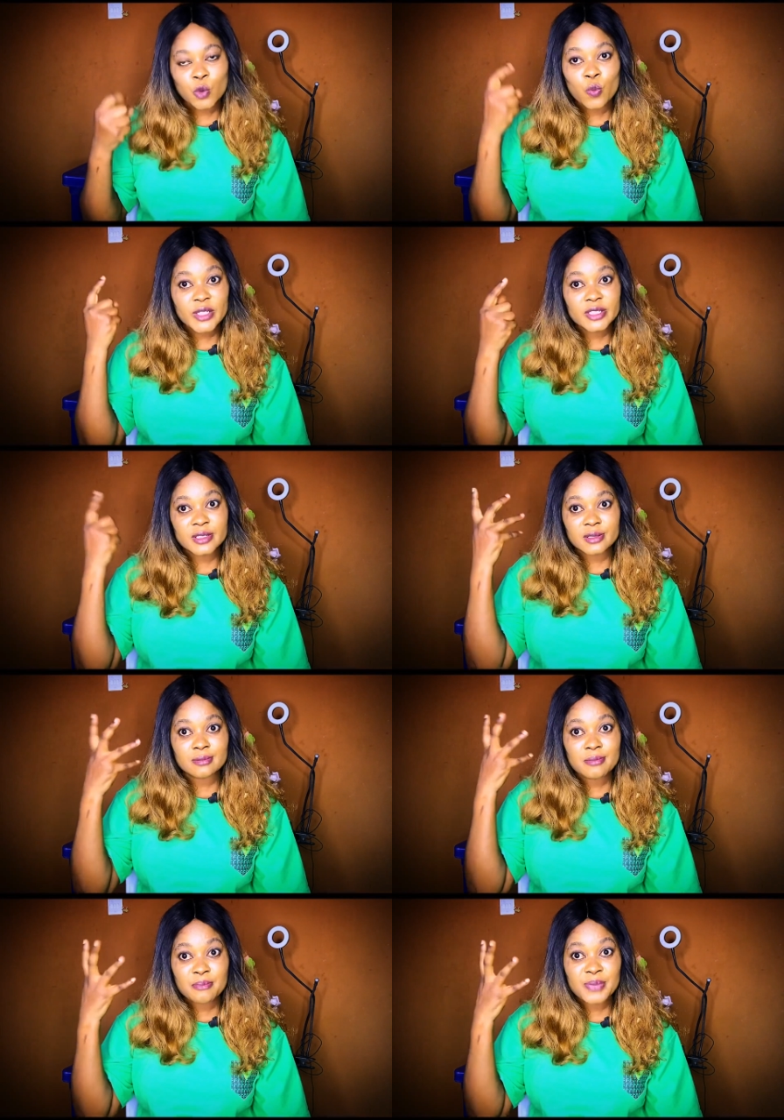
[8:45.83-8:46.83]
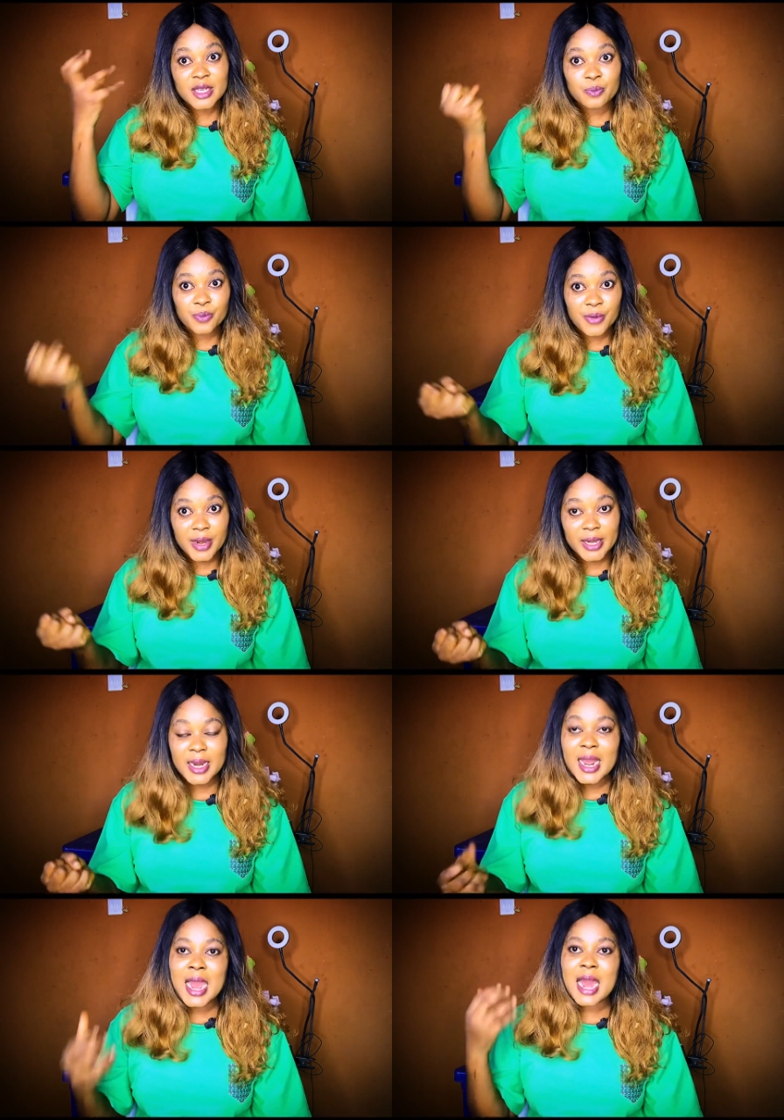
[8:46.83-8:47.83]
with big brain
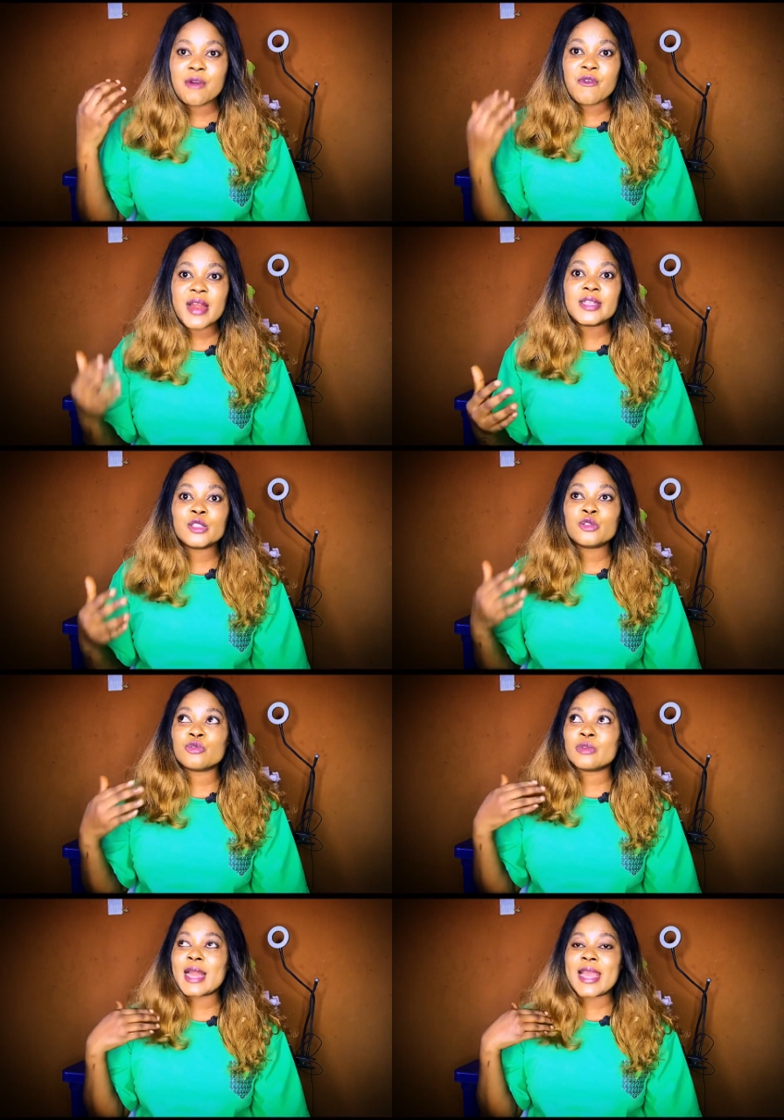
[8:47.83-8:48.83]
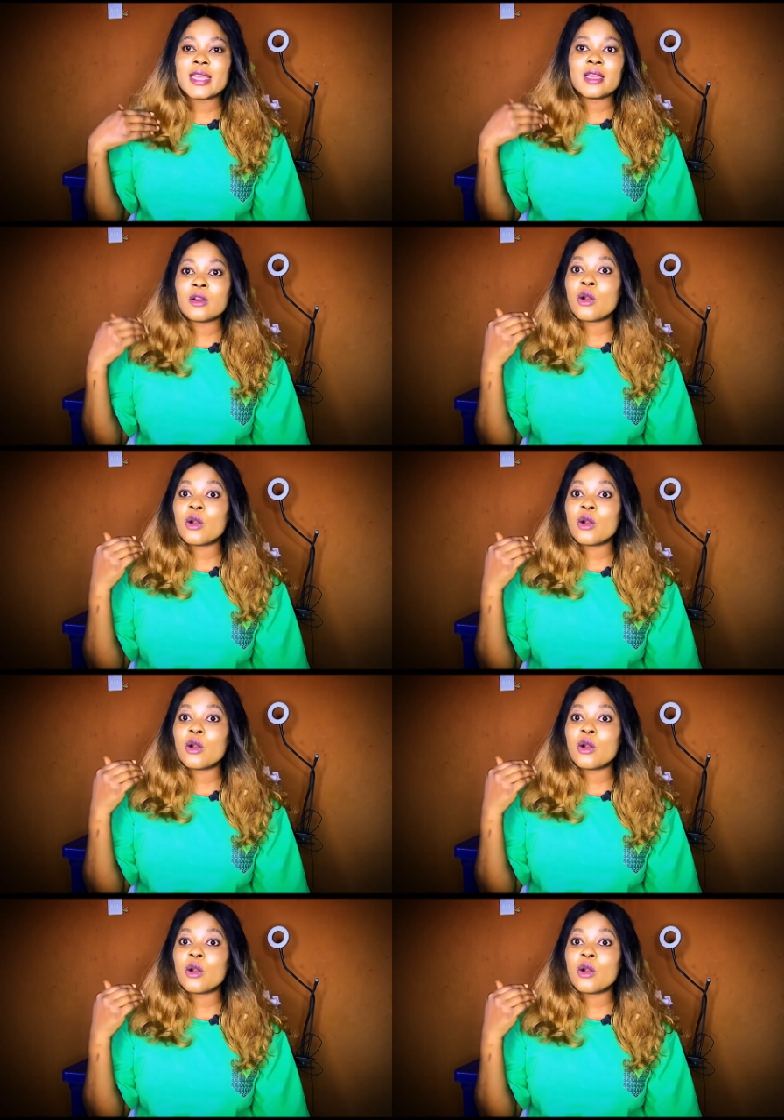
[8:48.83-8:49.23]
and ready to like,